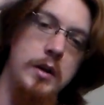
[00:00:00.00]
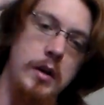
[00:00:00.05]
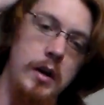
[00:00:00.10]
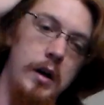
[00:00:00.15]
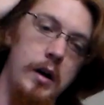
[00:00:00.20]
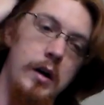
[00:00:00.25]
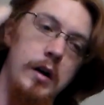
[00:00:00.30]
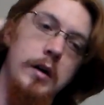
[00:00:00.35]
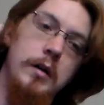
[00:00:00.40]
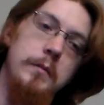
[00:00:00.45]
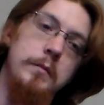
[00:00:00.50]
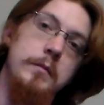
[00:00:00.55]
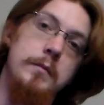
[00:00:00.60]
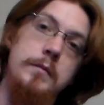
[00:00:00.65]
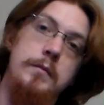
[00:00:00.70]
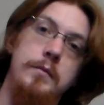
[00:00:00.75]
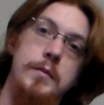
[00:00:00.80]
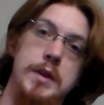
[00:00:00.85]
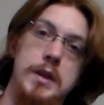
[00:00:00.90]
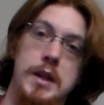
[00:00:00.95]

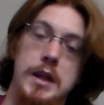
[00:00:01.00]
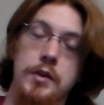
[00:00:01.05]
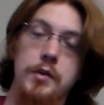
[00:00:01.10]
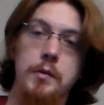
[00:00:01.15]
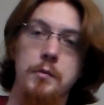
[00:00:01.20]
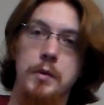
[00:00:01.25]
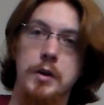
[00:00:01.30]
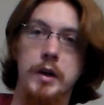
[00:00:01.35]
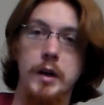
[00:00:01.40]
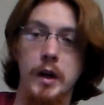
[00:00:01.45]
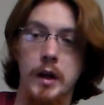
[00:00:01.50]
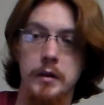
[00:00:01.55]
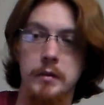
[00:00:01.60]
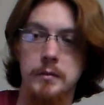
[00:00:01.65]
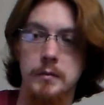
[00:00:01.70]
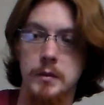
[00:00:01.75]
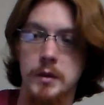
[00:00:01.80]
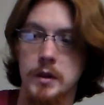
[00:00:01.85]
That's what I'm working on.